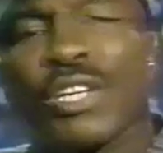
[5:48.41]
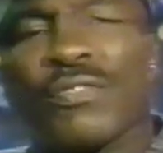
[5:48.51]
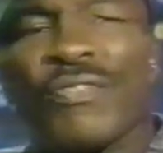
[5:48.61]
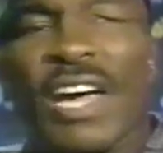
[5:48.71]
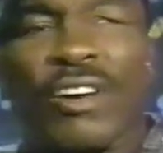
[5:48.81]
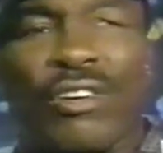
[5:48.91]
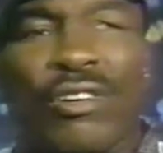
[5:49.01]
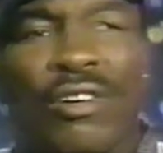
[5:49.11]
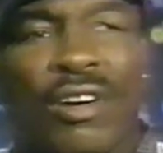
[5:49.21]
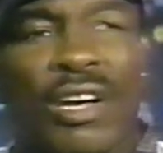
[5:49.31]
a good fighter,
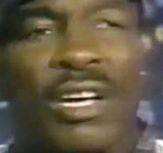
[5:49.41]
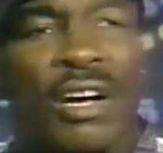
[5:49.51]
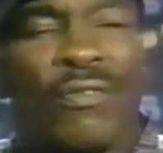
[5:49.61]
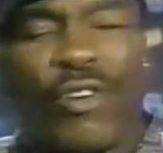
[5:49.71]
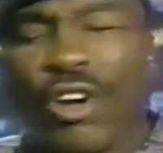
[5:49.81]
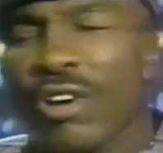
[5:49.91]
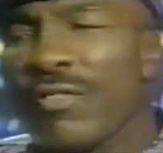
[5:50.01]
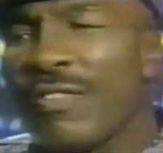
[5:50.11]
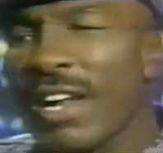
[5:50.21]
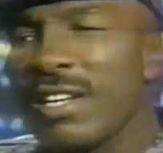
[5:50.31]
a very
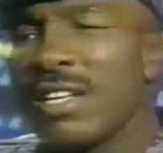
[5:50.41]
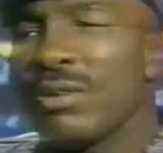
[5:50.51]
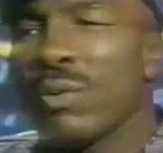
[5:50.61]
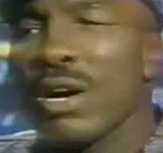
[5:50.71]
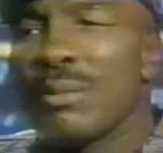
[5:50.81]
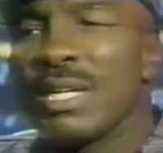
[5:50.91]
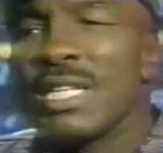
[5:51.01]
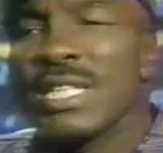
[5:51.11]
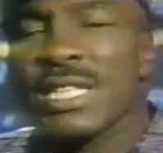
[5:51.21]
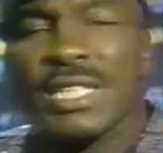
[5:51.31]
good fighter. He did well, but
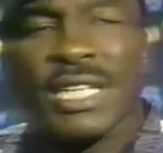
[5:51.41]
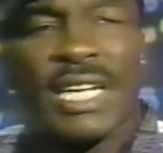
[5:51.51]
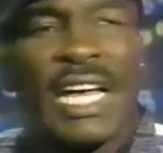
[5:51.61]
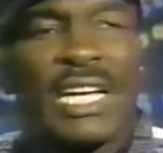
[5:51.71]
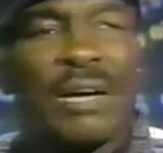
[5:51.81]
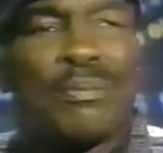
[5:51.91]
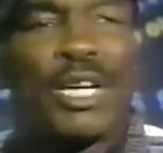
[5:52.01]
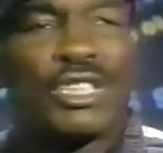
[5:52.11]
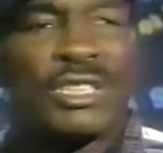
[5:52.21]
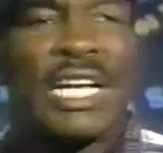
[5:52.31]
he just didn't like
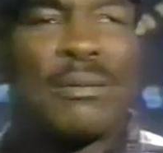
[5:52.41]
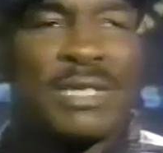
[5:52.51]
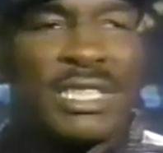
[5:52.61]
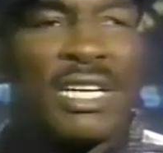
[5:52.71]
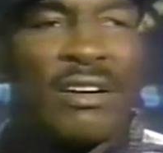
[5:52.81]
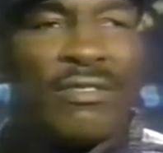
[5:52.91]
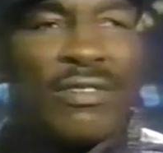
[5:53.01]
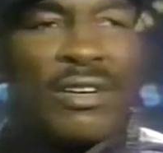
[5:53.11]
punches like myself.